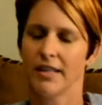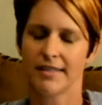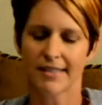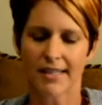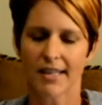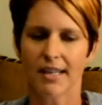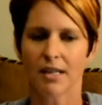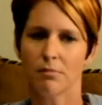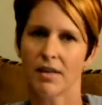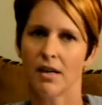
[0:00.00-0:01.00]

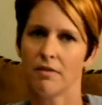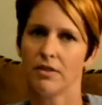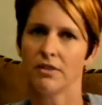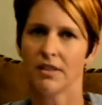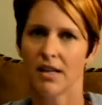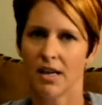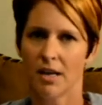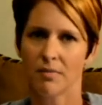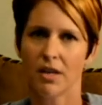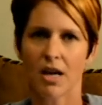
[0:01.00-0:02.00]
time after
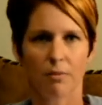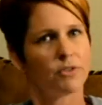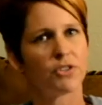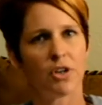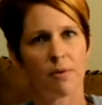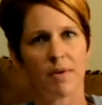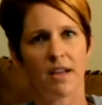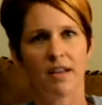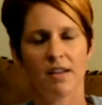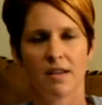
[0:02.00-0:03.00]
time, God would show
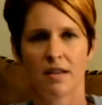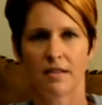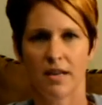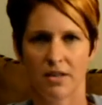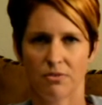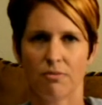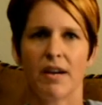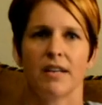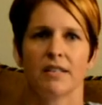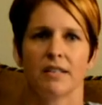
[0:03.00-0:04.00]
me that it's
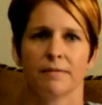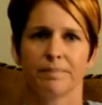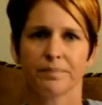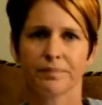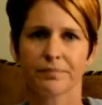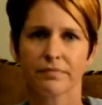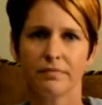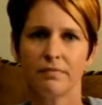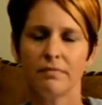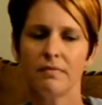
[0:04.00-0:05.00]
right.
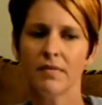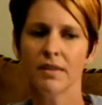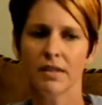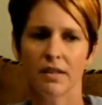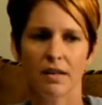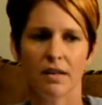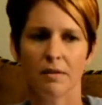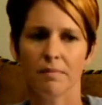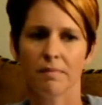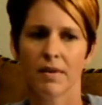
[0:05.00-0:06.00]

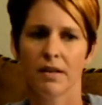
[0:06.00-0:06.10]
The